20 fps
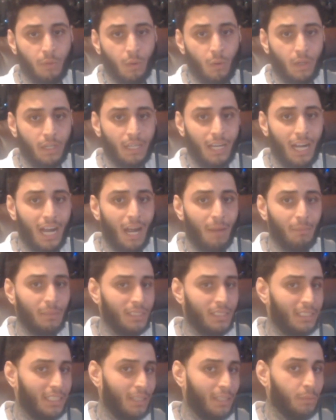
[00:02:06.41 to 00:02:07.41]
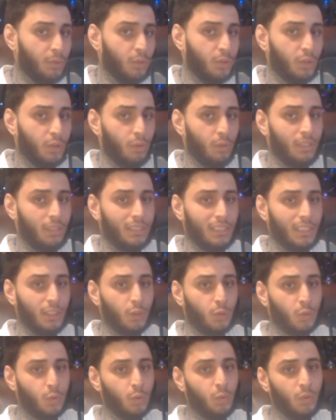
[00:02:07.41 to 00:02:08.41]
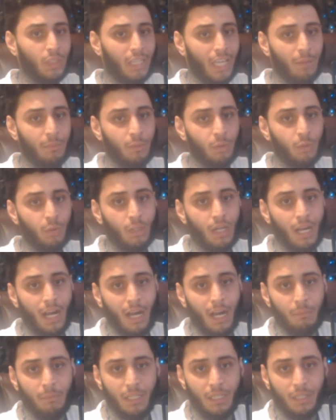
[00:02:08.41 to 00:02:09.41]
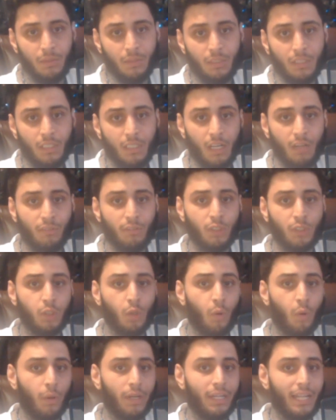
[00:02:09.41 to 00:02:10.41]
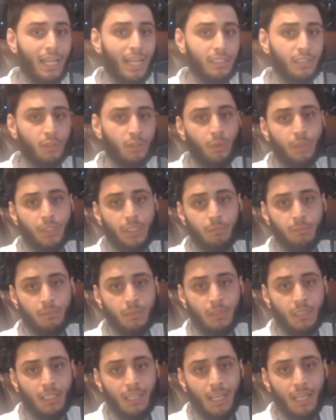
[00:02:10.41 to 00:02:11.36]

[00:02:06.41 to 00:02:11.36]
or common table salt, is a true chemical compound of chlorine and sodium.